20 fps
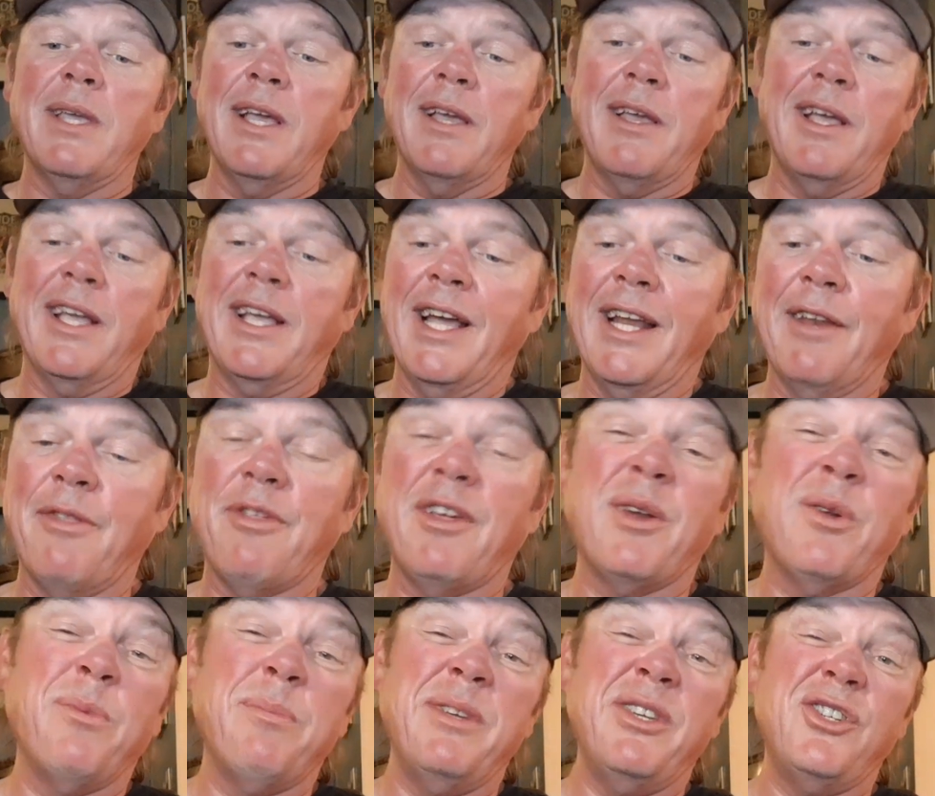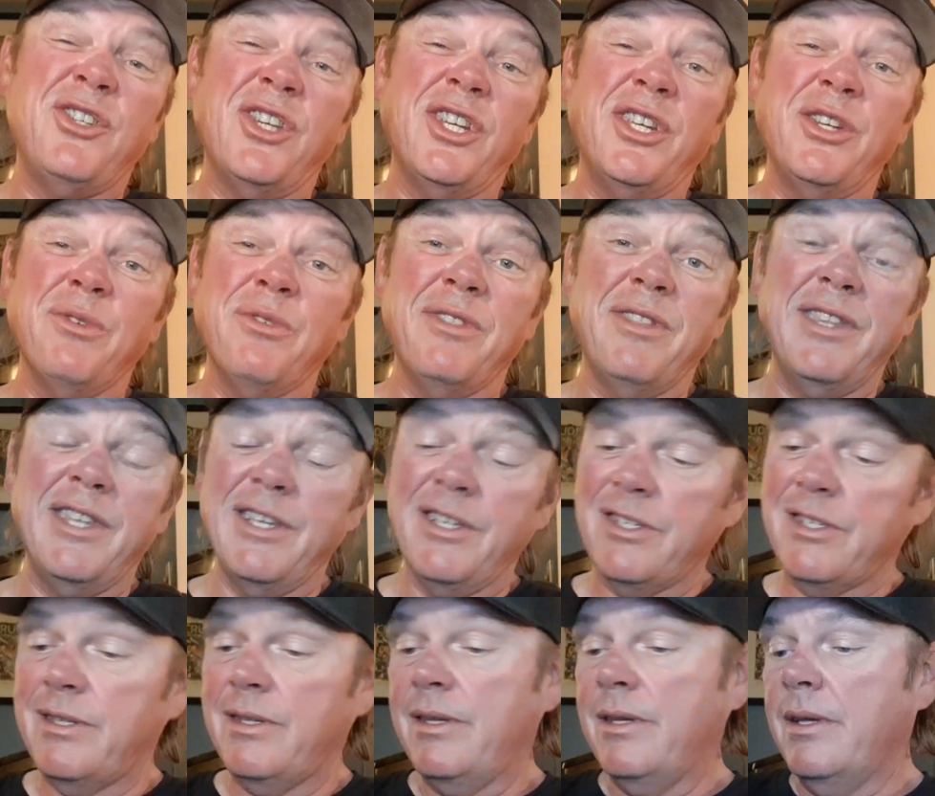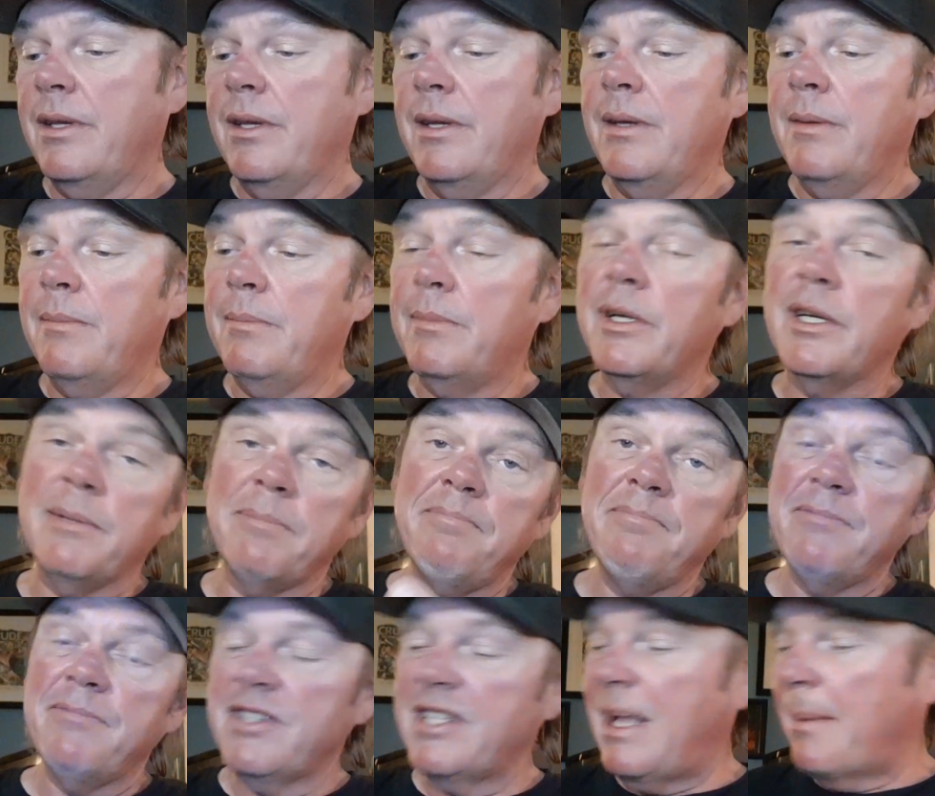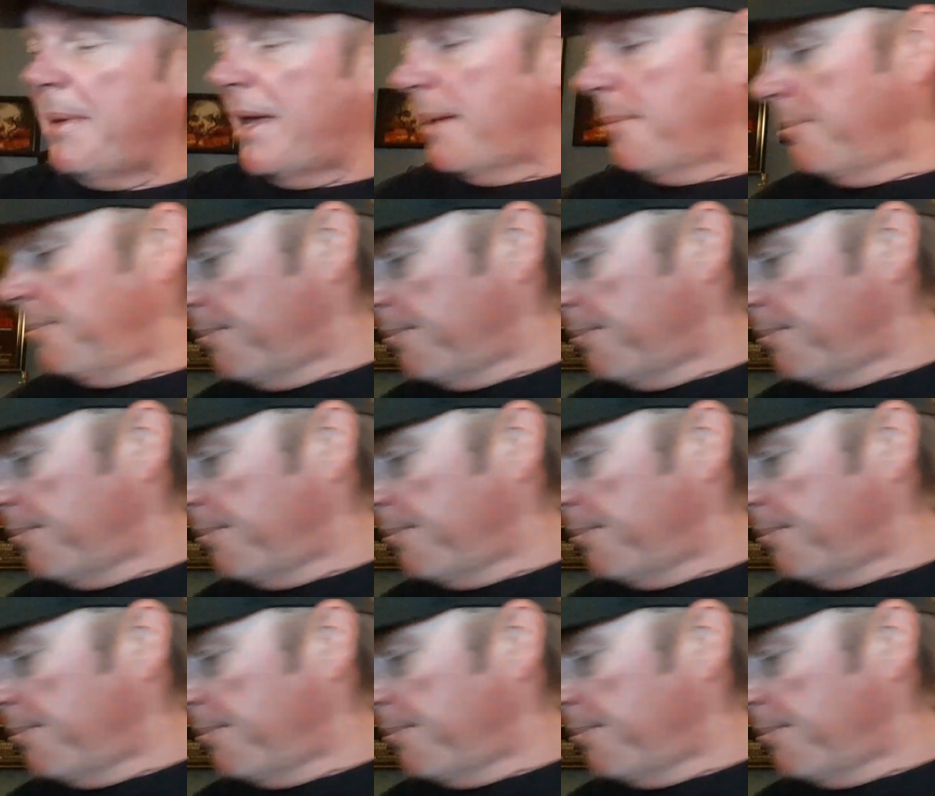I kind of thought it would be shittier than this, but it's not bad.